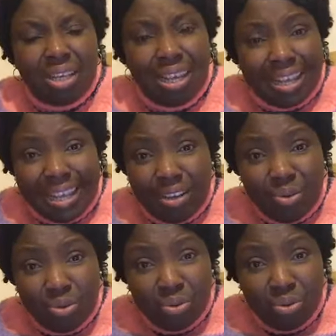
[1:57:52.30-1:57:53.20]
Again,
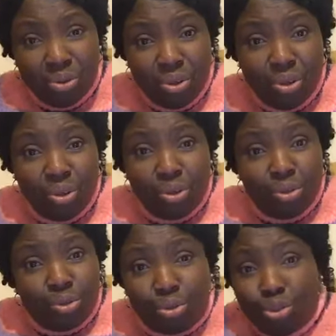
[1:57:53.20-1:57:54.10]
no.
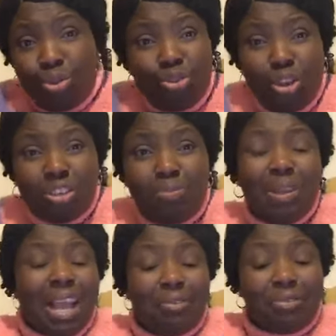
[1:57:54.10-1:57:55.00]
Do not
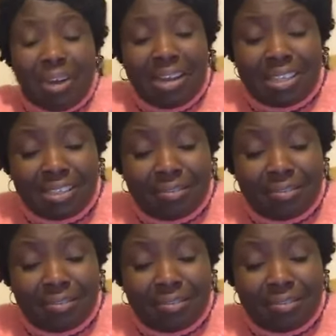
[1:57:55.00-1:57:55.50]
be afraid.